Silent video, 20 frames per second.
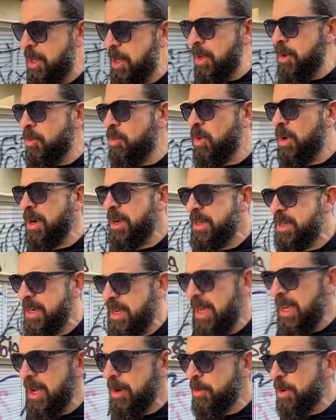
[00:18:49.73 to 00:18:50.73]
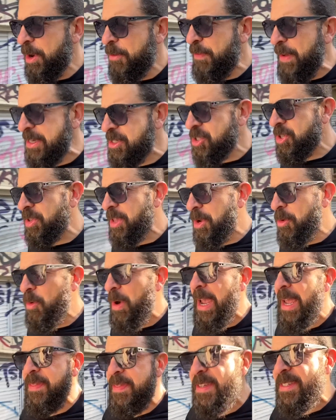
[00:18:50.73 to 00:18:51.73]
would eventually
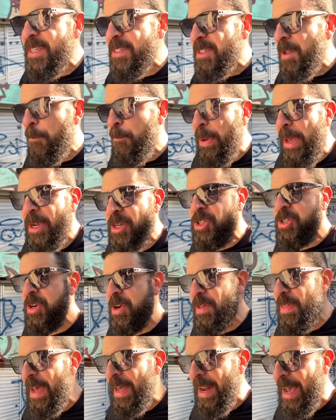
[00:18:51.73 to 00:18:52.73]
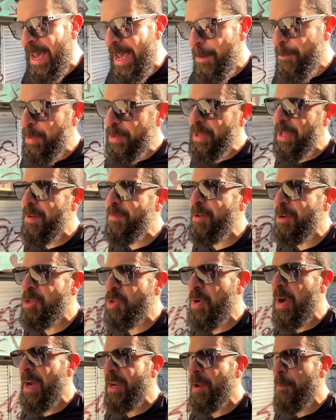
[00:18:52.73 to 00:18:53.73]
win. This is the picture that I believe they're
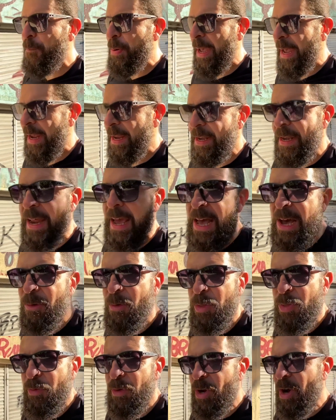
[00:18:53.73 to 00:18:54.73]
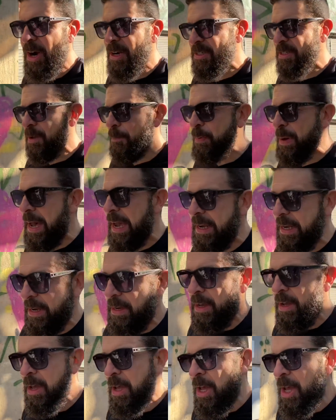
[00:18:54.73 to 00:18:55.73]
trying to paint now with regards to
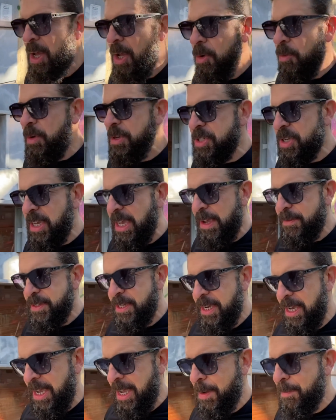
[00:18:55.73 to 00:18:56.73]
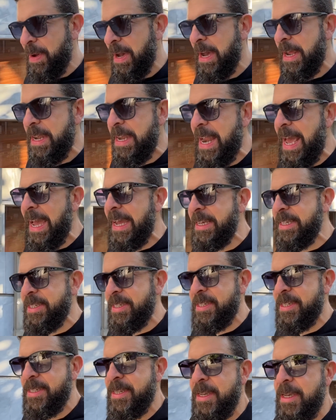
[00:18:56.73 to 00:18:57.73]
Biden, which gives him a nice